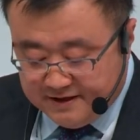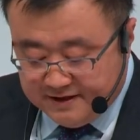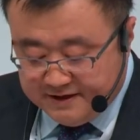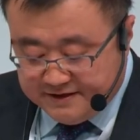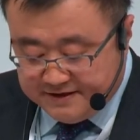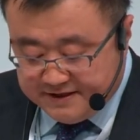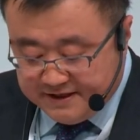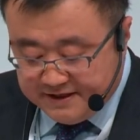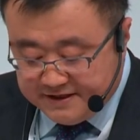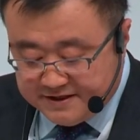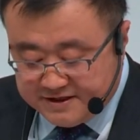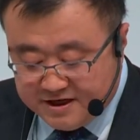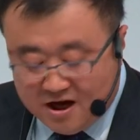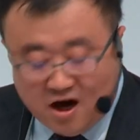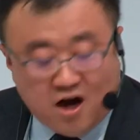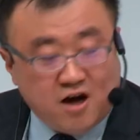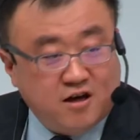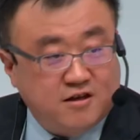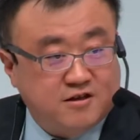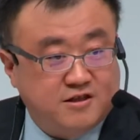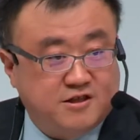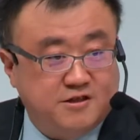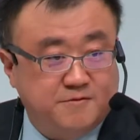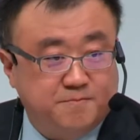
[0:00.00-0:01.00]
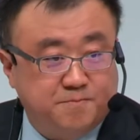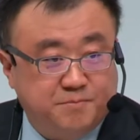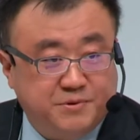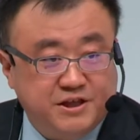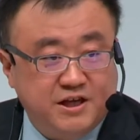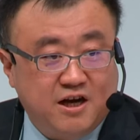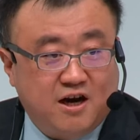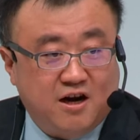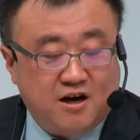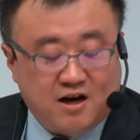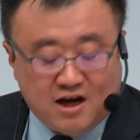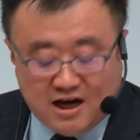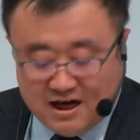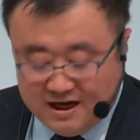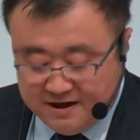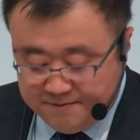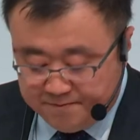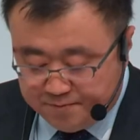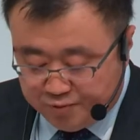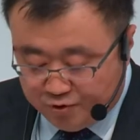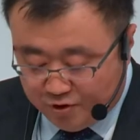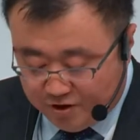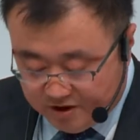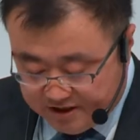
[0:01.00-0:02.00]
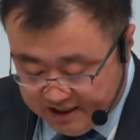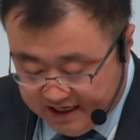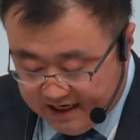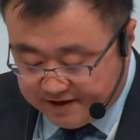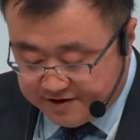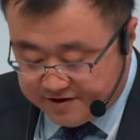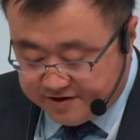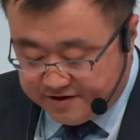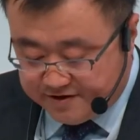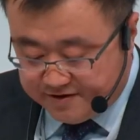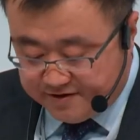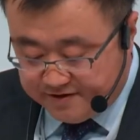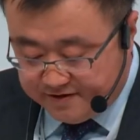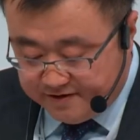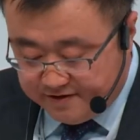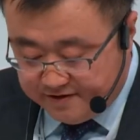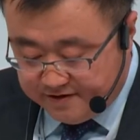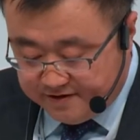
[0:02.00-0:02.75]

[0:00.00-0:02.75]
these aren't BRI projects.